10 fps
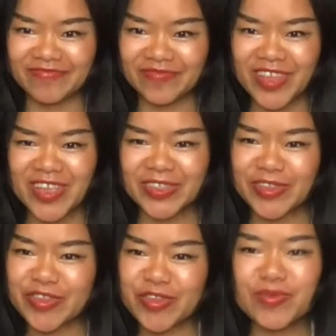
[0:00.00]
So
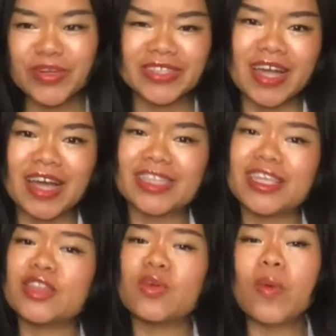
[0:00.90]
you were designed
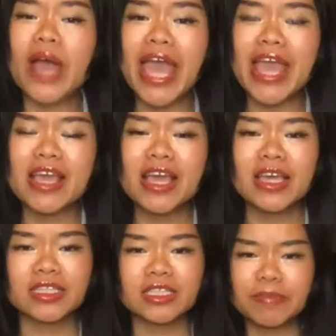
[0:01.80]
in a way
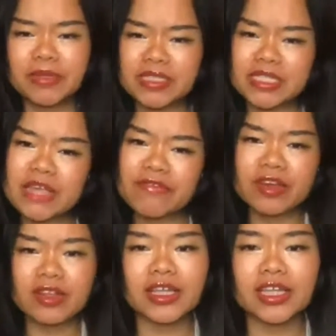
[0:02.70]

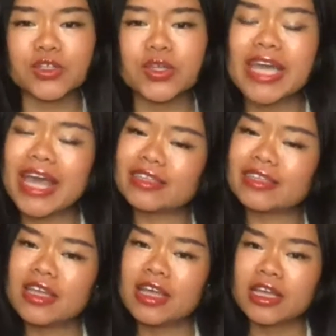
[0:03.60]
specifically to get
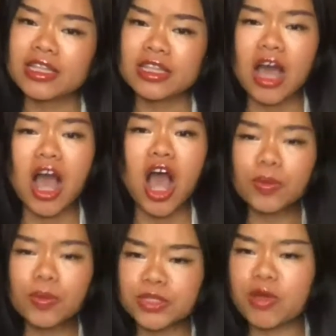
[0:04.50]
the
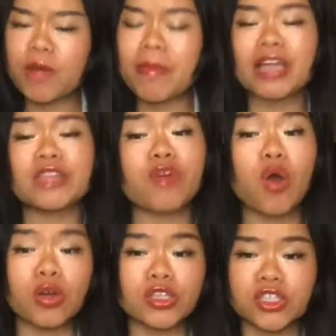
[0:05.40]
optimal amount of
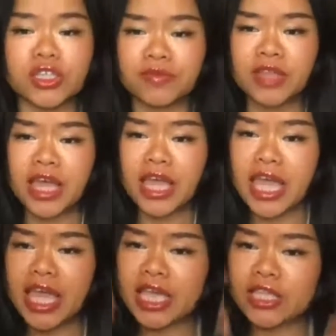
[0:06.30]
oxygen
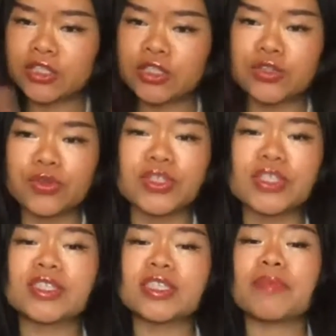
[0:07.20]
into your
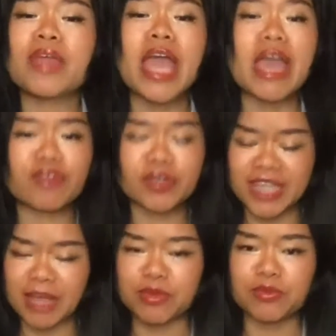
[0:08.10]
system every
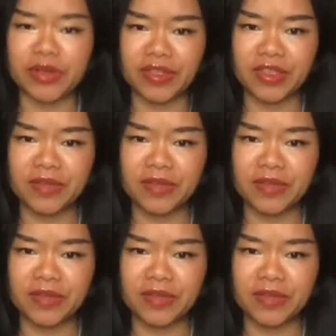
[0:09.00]
time you breathe.